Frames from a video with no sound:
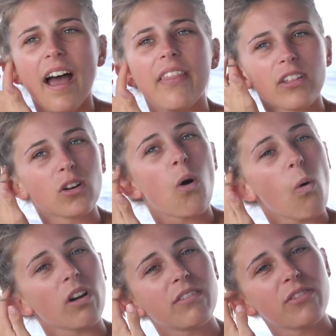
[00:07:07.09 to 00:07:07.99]
And the
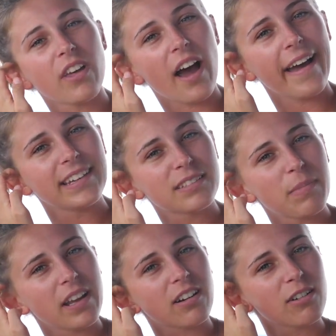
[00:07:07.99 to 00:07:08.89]
cord for the ice
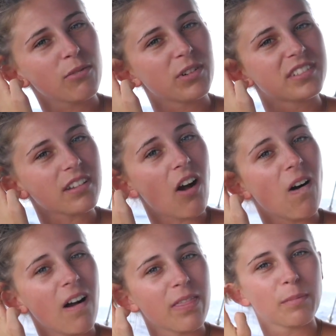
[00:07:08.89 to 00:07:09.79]
maker was
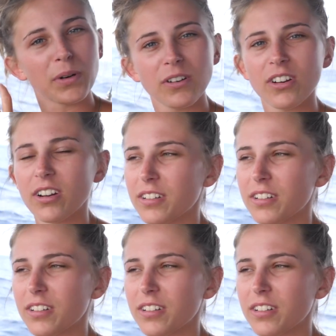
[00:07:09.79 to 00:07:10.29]
on the burner.